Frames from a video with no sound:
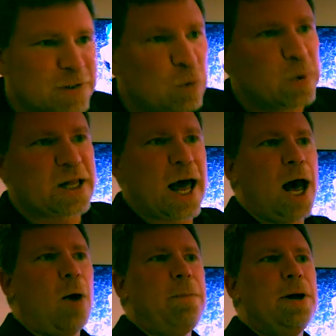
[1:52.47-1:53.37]
with the
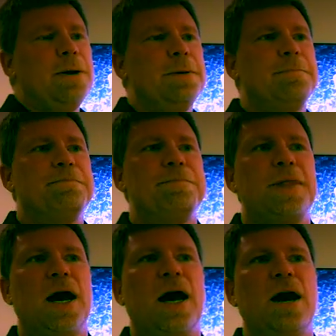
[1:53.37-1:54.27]
help
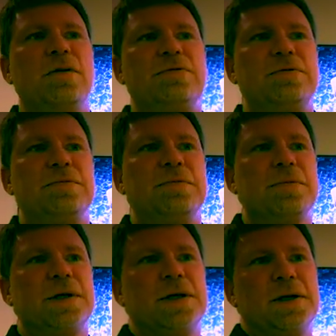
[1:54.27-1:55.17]
of
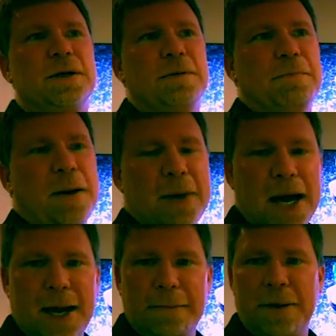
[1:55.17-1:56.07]
my
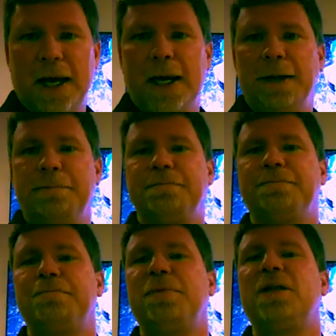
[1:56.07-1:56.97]
man
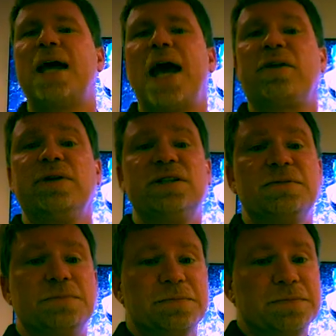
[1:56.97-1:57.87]
Pythagoras,
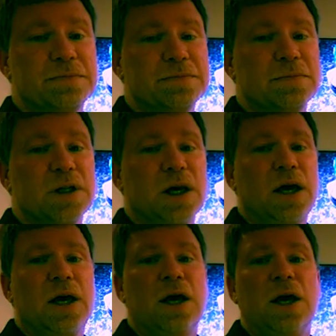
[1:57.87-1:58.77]

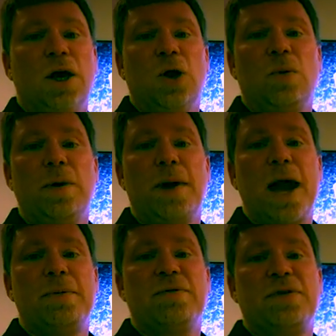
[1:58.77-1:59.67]
we were
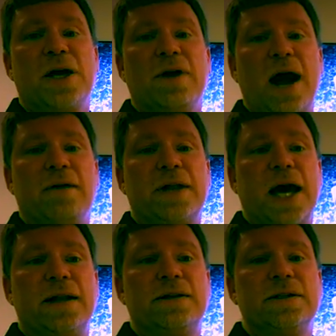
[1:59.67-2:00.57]
able to figure out
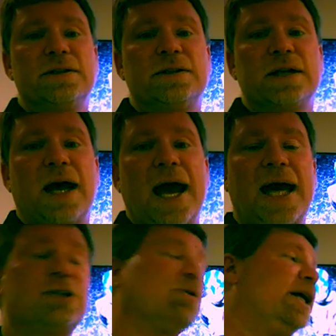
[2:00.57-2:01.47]
that this
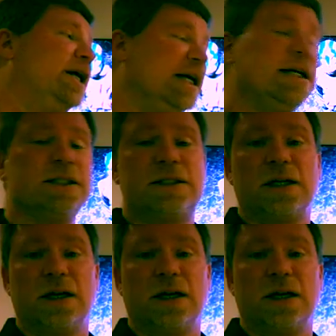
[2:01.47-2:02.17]
actually is a